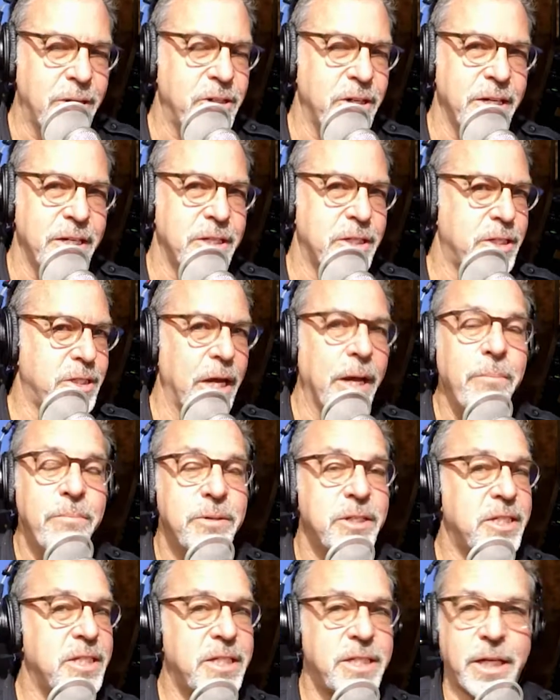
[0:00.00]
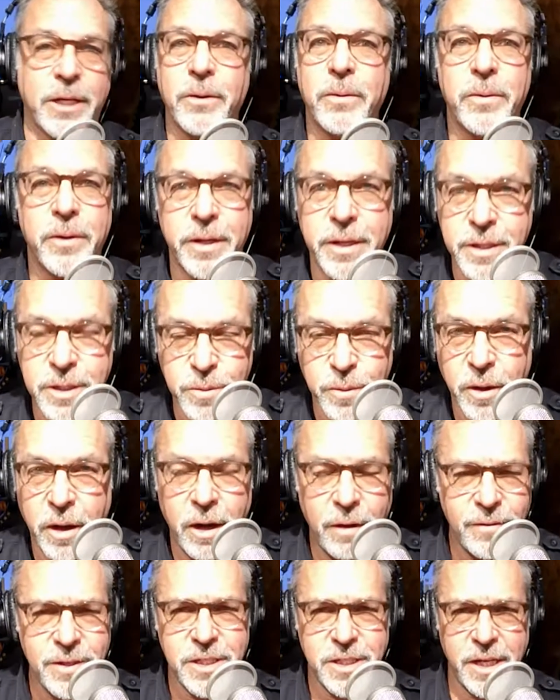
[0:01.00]
binging some series, when
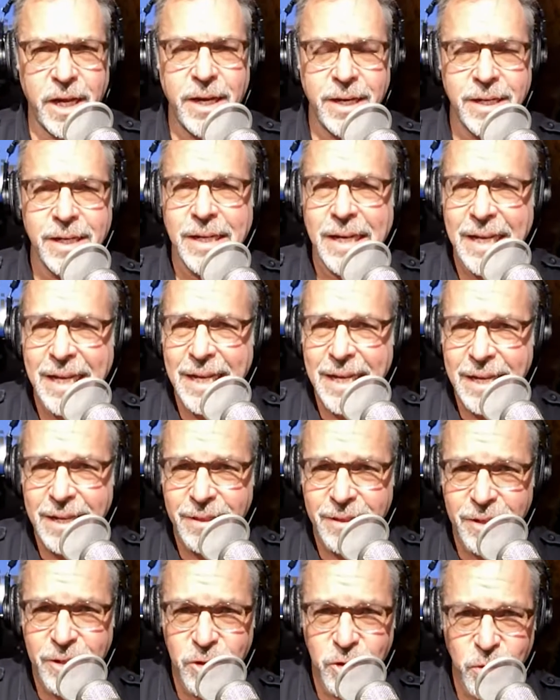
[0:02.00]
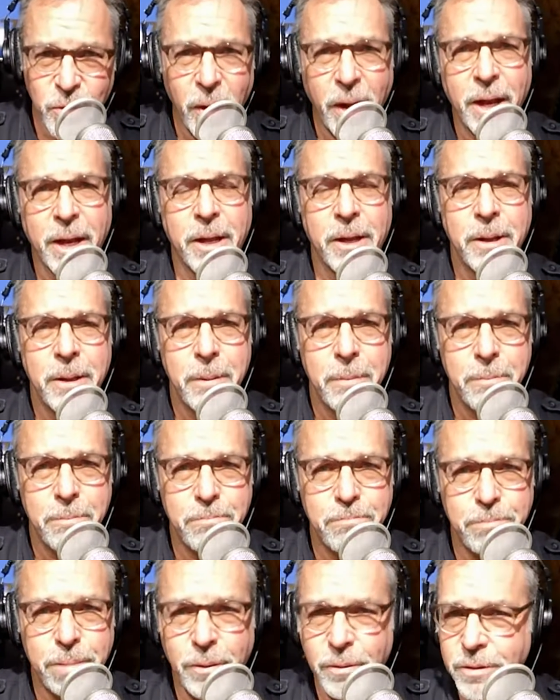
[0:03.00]
all of a sudden this truck
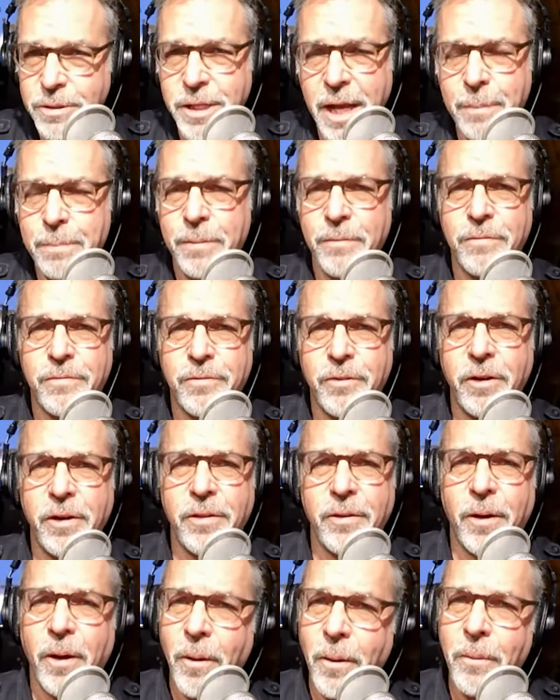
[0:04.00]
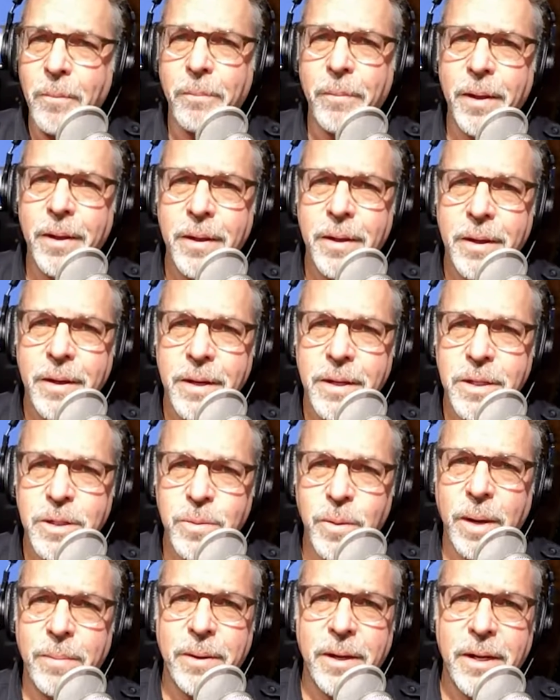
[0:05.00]
pulls up in front of their home.
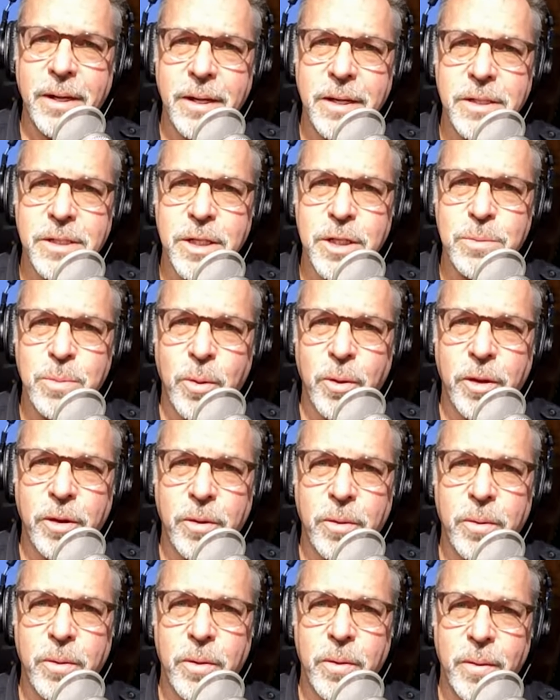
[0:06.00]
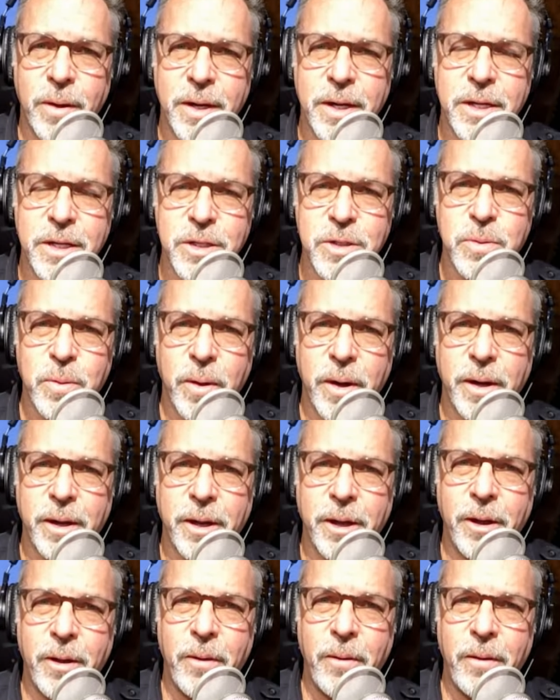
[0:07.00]
It's Rob and Liz, his morning crew on his
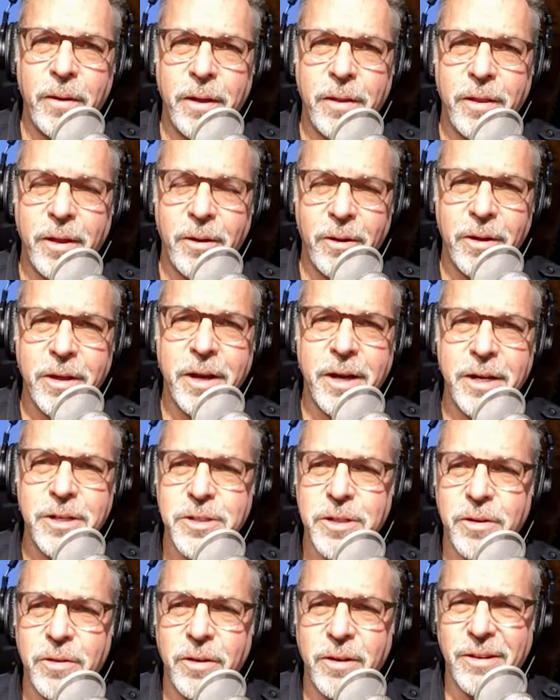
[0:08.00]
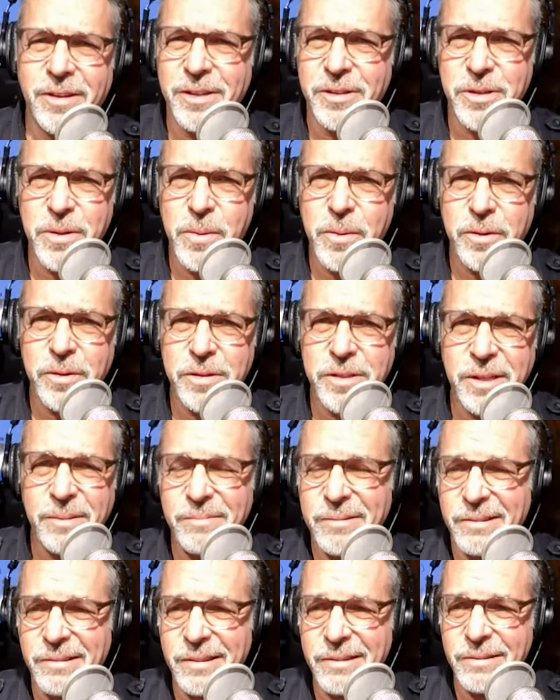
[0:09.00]
radio, and they look at each other. They go, did you order
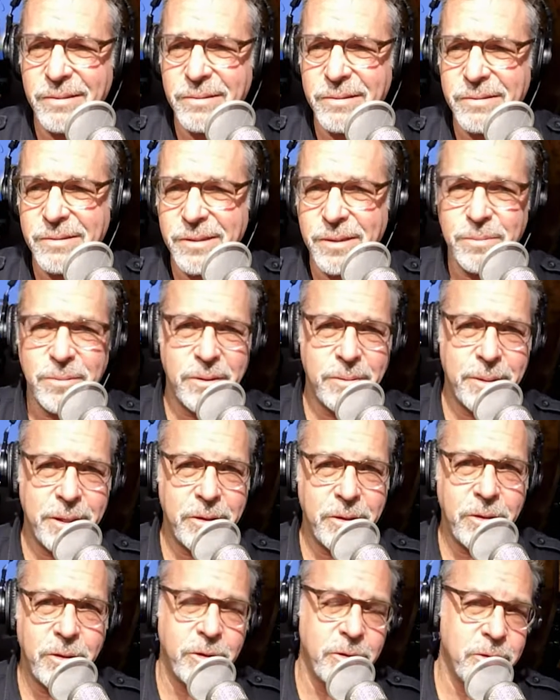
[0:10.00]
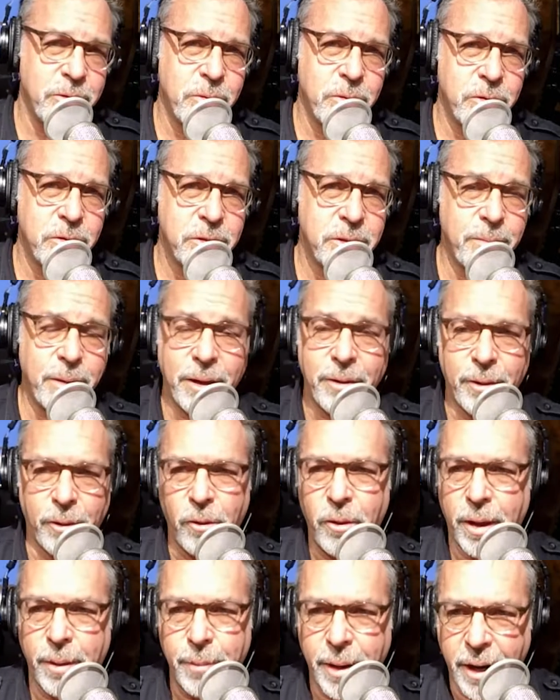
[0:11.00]
something? No, I didn't order something. What about you? Did you order something? I
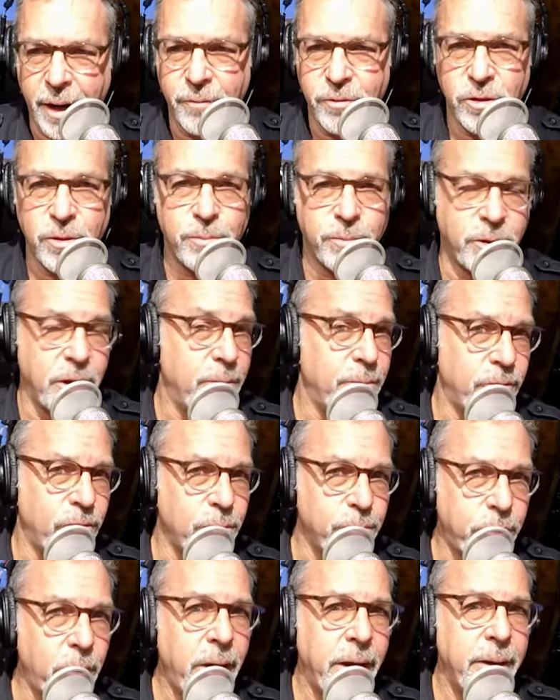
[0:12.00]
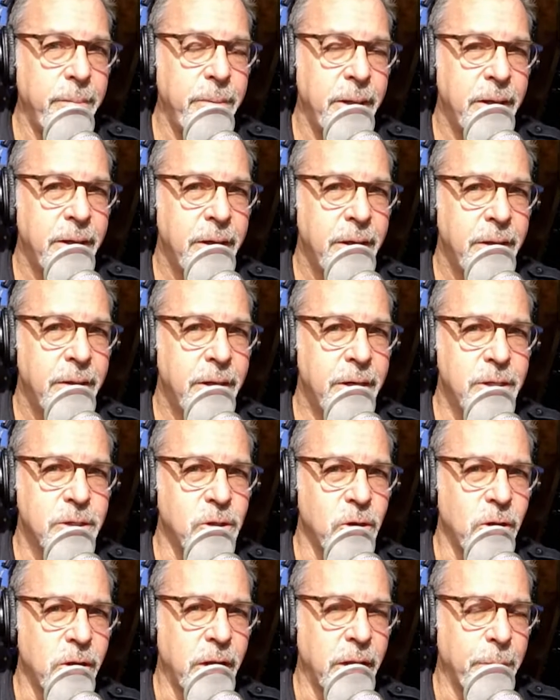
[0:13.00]
don't know. I may have something coming from Prime. That
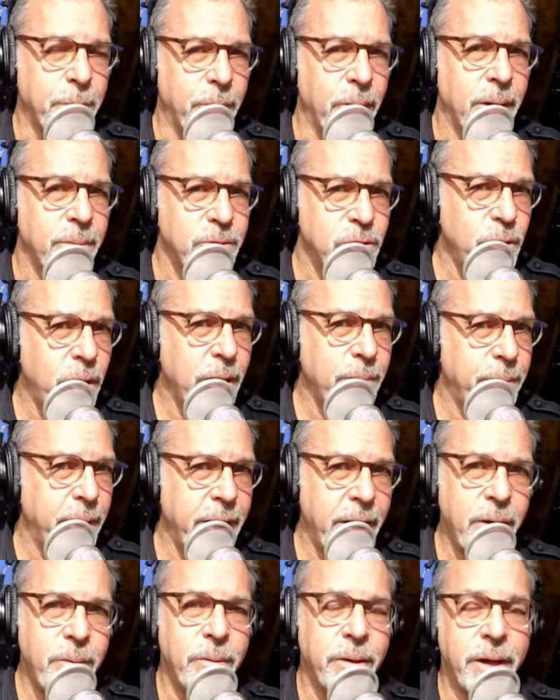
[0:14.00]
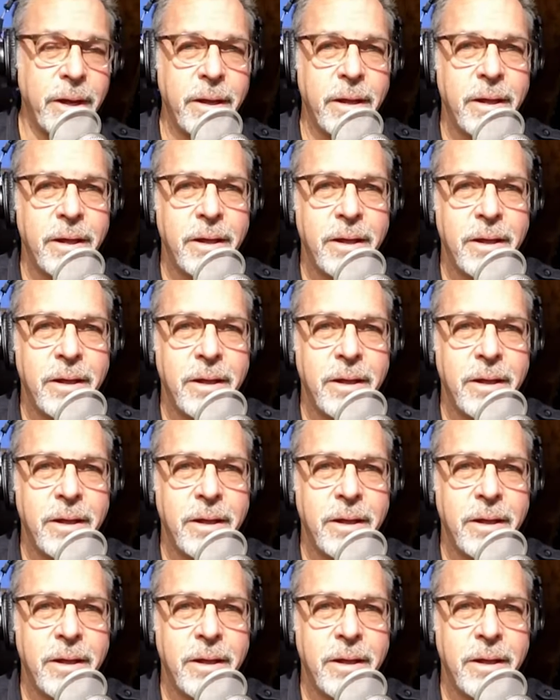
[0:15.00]
doesn't look like a Prime truck, but anyway,